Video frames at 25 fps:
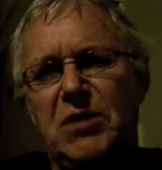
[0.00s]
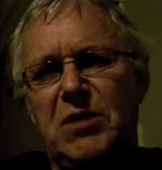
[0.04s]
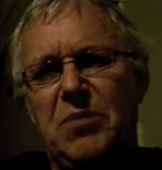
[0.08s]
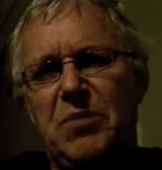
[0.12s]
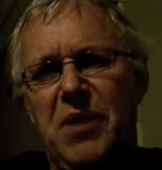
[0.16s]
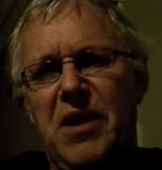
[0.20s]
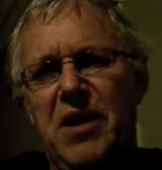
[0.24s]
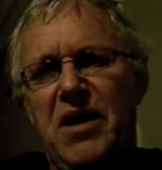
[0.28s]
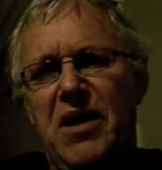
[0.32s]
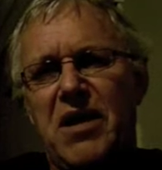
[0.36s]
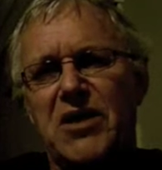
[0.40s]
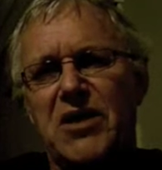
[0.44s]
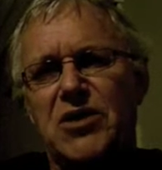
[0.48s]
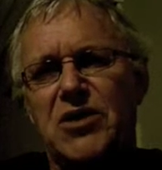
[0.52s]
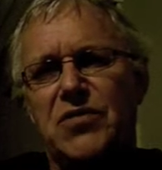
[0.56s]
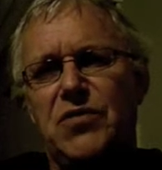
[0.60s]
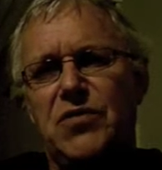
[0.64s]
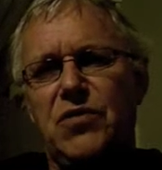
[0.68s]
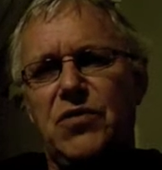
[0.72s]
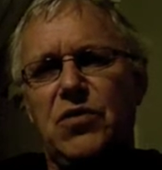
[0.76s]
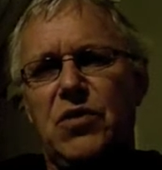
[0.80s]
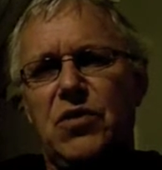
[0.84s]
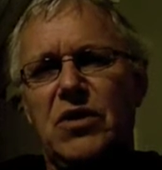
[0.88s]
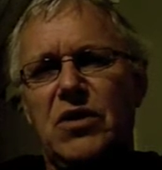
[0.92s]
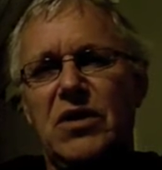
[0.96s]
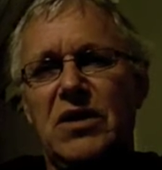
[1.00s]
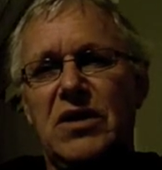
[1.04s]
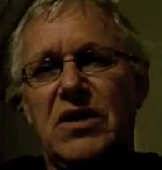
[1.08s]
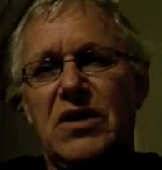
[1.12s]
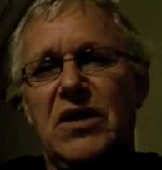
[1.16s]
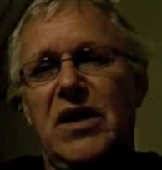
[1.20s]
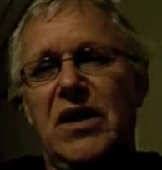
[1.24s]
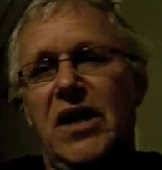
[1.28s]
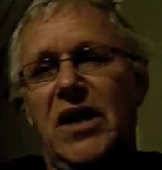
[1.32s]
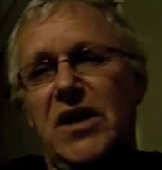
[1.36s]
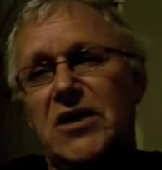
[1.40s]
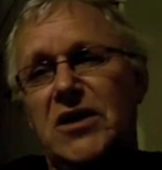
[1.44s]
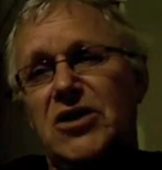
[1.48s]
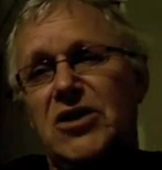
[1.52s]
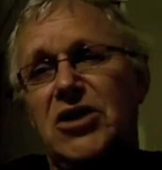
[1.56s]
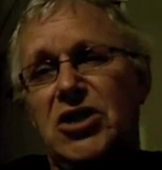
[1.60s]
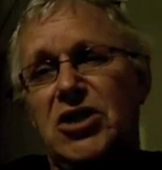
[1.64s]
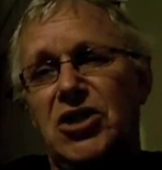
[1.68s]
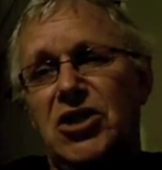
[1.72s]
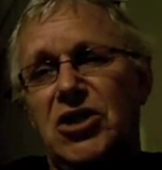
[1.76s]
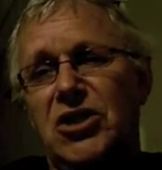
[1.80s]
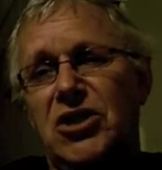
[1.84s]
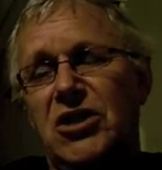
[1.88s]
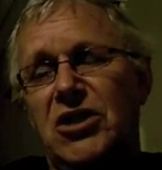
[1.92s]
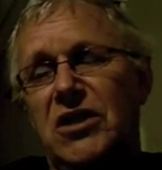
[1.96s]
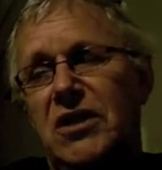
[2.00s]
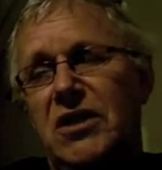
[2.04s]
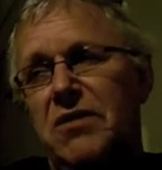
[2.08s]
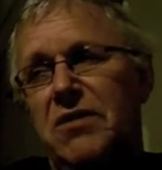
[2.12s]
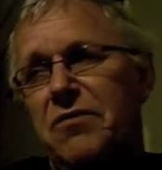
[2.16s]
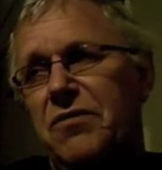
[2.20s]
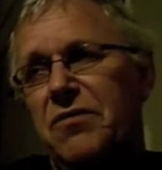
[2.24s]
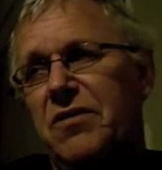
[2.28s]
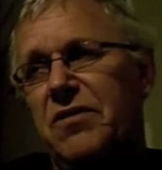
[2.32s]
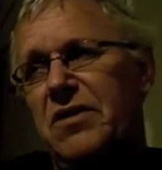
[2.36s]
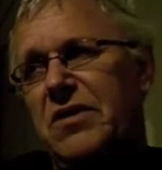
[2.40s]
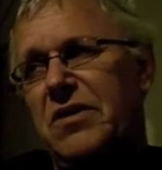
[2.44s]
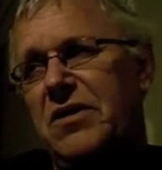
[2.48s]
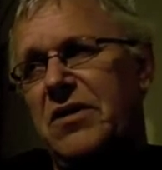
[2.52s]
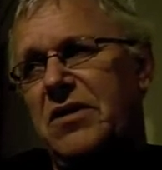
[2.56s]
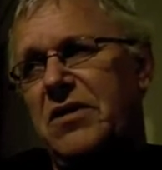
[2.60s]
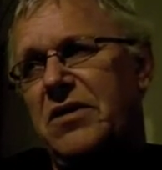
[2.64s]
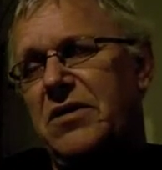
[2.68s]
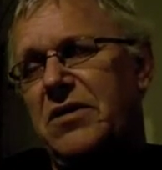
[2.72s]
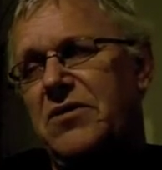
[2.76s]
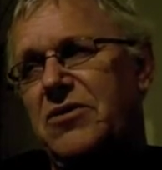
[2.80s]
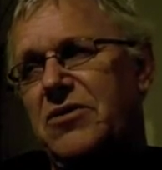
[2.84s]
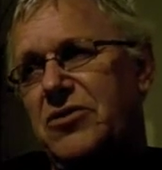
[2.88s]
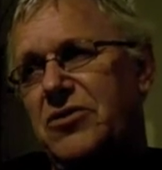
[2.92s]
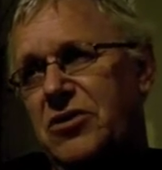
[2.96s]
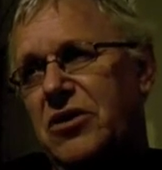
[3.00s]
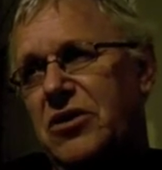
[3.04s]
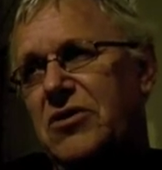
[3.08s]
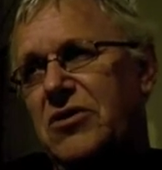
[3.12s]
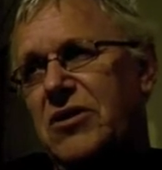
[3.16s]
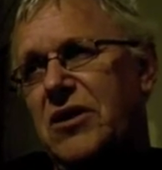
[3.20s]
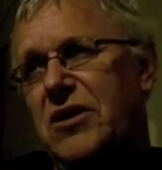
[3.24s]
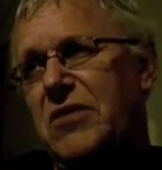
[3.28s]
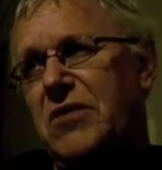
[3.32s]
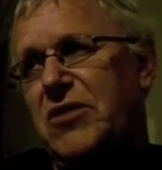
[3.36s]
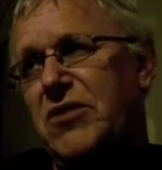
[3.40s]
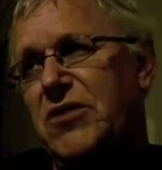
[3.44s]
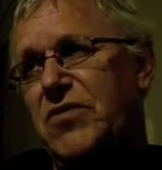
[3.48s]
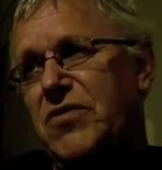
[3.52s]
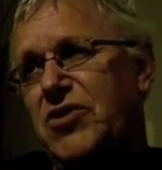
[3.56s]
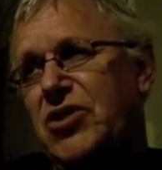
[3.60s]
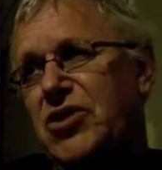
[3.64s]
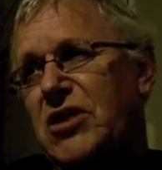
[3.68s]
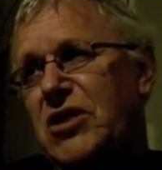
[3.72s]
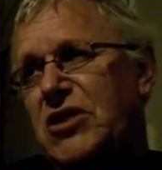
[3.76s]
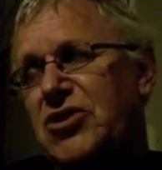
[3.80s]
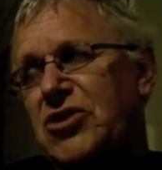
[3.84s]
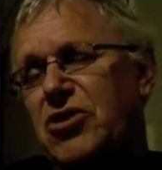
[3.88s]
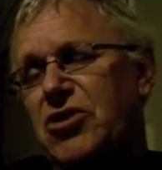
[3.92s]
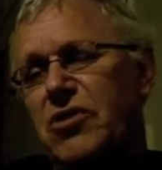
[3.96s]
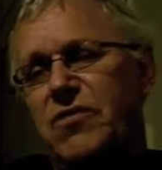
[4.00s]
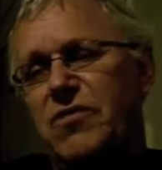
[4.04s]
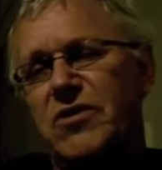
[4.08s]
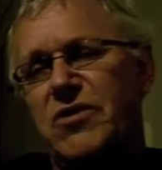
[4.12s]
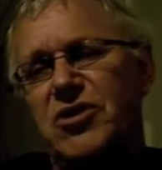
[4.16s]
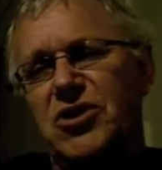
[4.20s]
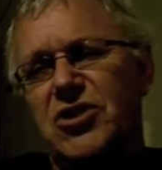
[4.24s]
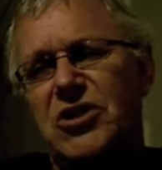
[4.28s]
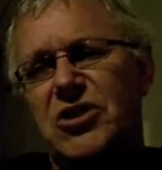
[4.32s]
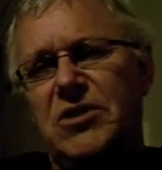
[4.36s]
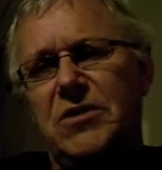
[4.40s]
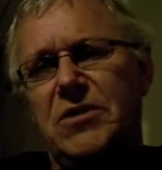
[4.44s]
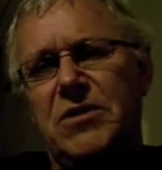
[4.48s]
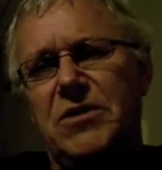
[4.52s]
passed for a decision to have sufficiently surfaced.